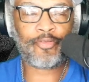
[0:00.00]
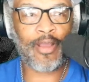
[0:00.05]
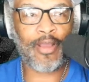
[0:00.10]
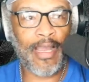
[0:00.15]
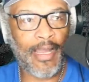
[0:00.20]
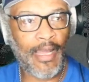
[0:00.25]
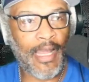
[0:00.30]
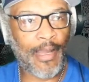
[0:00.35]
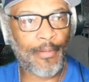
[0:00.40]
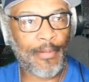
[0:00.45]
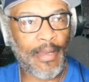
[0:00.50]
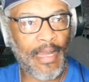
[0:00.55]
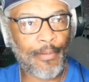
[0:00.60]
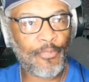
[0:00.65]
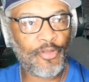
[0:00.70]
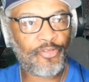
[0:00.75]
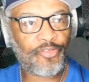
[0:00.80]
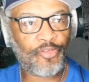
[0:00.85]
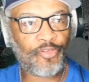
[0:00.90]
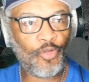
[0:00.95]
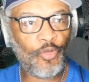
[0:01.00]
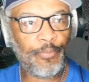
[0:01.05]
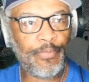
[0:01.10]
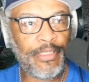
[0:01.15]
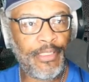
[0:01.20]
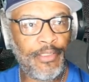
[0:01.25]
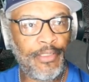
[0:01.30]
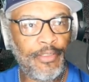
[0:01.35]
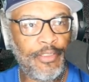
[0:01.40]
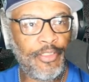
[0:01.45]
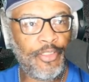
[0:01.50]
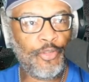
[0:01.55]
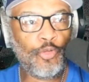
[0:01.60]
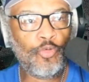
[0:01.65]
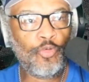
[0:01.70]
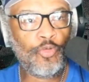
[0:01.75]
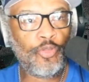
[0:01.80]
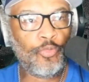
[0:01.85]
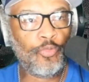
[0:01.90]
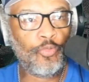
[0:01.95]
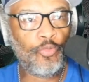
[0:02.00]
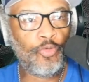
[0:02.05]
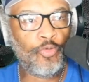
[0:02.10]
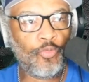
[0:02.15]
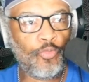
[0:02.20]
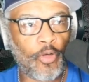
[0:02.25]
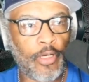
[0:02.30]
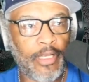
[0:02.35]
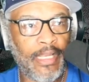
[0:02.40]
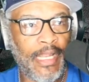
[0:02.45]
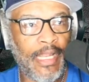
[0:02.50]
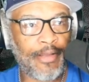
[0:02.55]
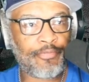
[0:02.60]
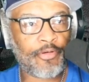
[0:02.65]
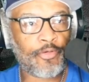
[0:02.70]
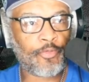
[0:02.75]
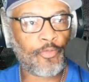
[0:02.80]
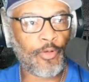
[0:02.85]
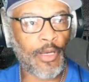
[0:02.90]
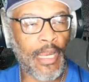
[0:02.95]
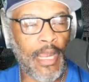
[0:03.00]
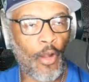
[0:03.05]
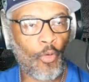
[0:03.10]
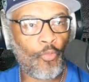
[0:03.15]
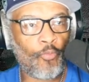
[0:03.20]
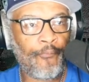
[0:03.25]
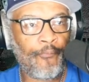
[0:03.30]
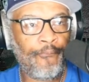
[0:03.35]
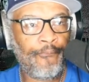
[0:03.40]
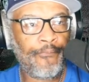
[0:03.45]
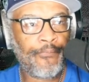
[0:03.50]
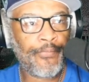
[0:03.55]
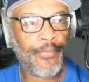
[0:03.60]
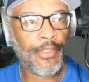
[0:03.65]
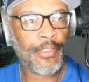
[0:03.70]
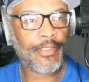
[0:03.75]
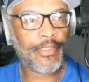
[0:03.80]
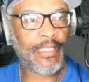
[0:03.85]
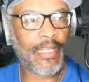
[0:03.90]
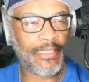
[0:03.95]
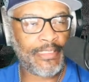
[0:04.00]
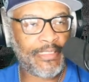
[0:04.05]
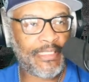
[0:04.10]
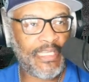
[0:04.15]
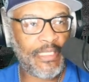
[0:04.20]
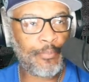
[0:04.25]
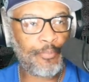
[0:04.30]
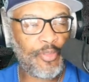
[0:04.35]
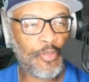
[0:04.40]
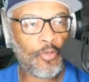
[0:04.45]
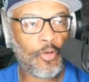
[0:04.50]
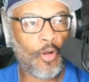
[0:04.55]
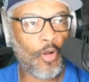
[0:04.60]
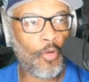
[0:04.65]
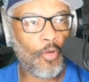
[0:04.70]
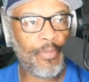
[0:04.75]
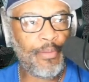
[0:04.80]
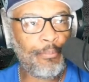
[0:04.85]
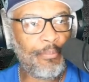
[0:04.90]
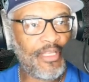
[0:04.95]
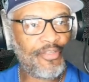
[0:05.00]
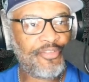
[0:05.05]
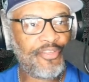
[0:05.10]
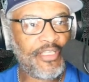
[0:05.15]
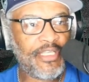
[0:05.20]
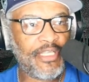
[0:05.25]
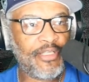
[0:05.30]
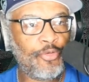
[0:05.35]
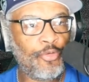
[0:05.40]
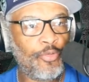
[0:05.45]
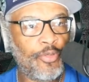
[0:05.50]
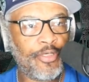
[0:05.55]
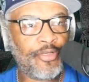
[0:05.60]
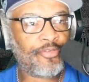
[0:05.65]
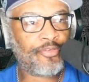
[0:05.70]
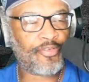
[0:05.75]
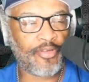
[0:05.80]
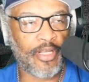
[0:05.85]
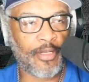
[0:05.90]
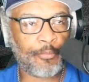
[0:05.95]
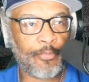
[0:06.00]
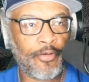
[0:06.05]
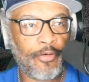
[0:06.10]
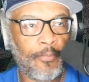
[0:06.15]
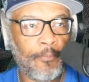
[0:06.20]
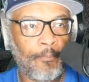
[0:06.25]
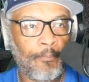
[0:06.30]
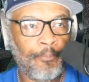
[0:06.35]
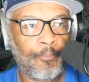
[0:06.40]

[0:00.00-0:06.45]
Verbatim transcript: I'm assuming you want to have a route that'll keep you home in Michigan during the summer,